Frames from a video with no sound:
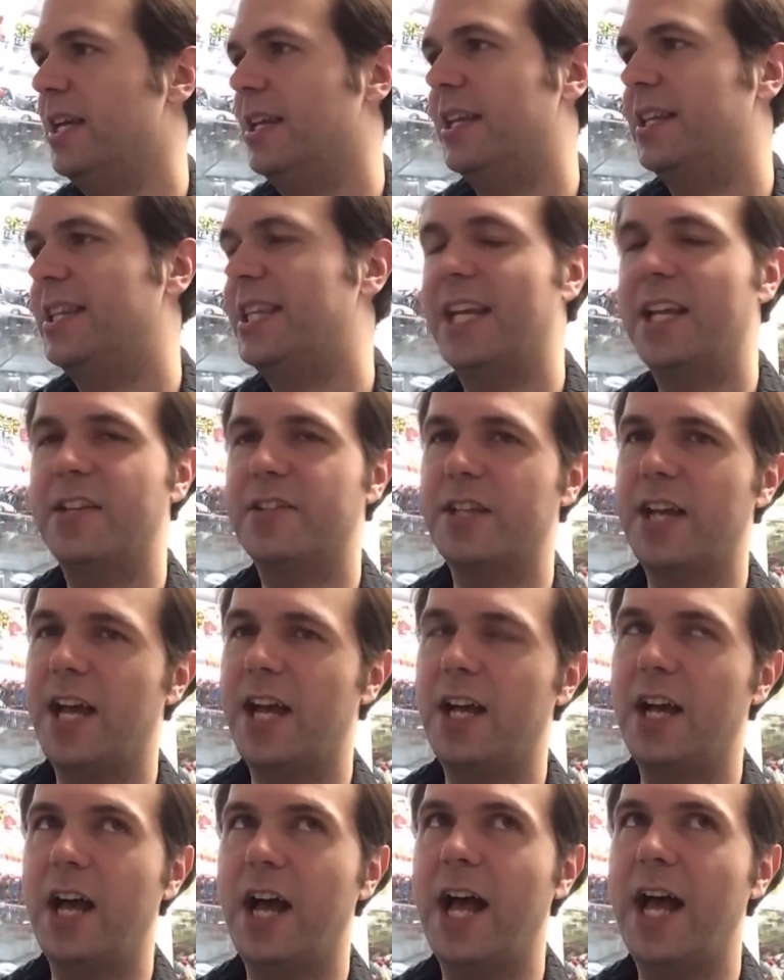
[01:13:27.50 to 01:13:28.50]
the thing is,
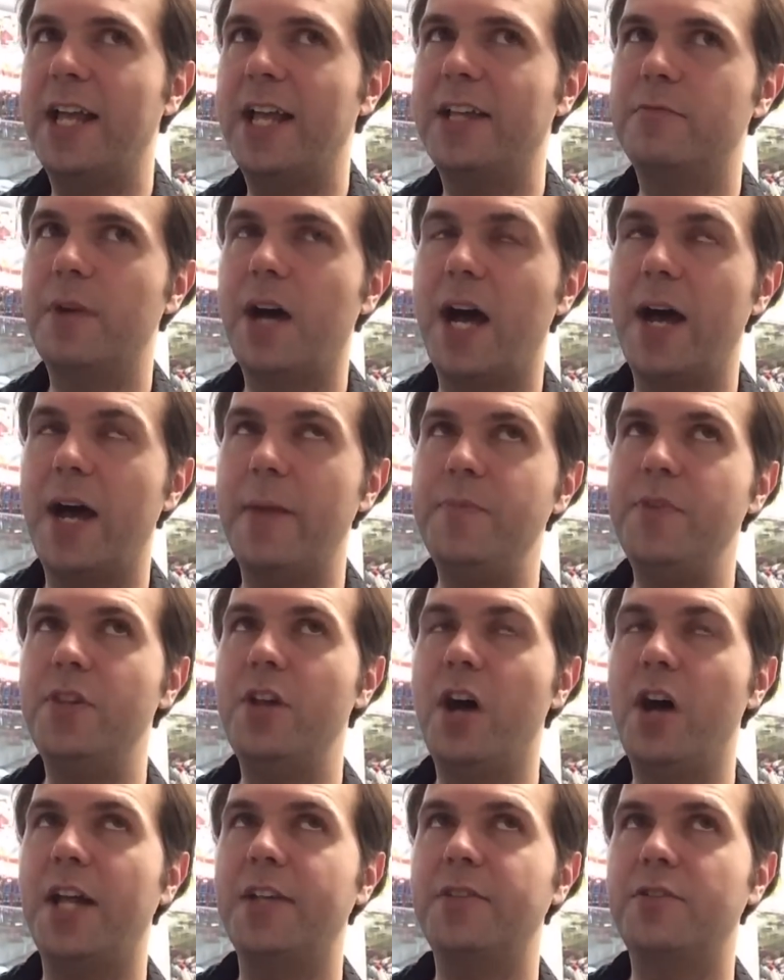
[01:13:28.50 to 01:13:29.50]
I'm
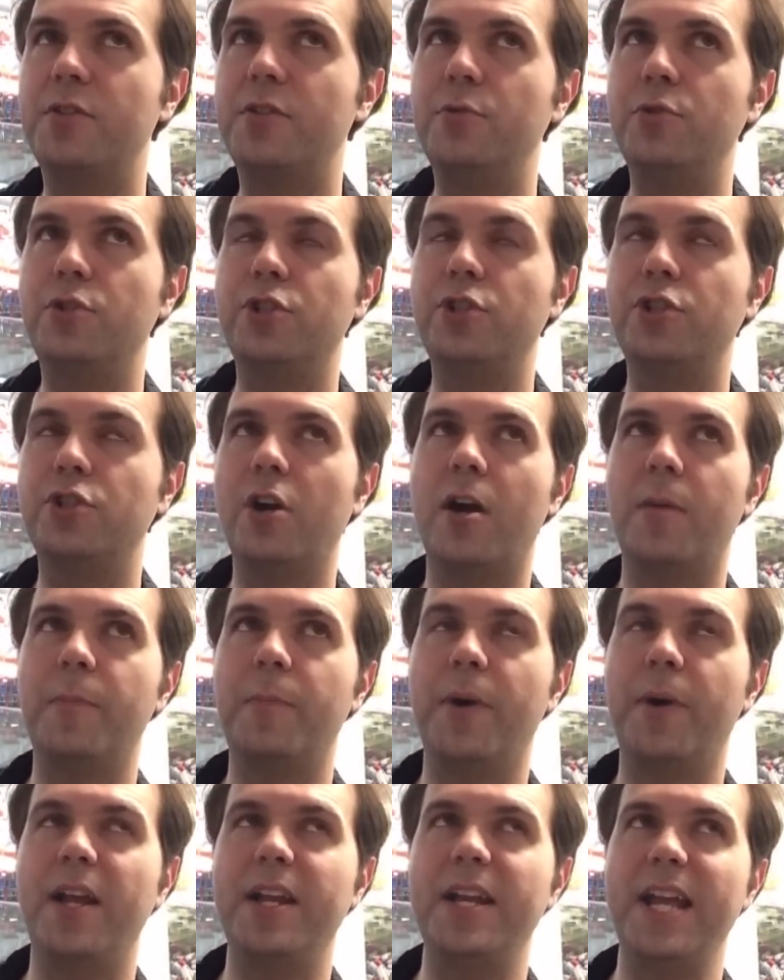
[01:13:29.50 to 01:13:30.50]
not too sharp
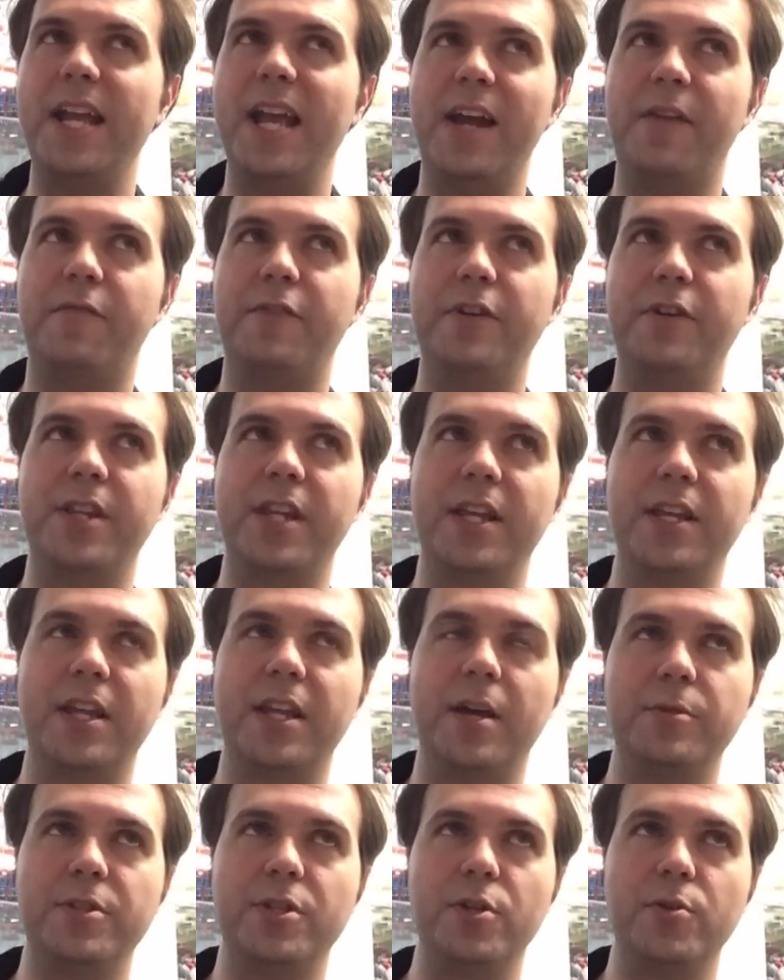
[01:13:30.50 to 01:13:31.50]
on everything
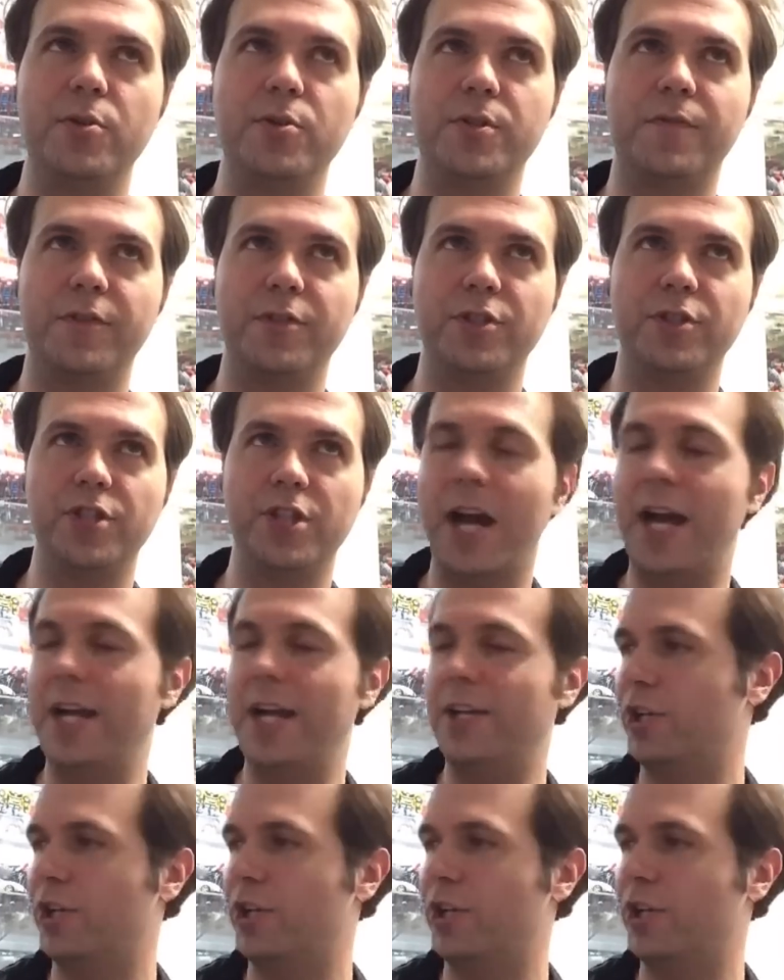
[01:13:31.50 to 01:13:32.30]
that was used for G.I.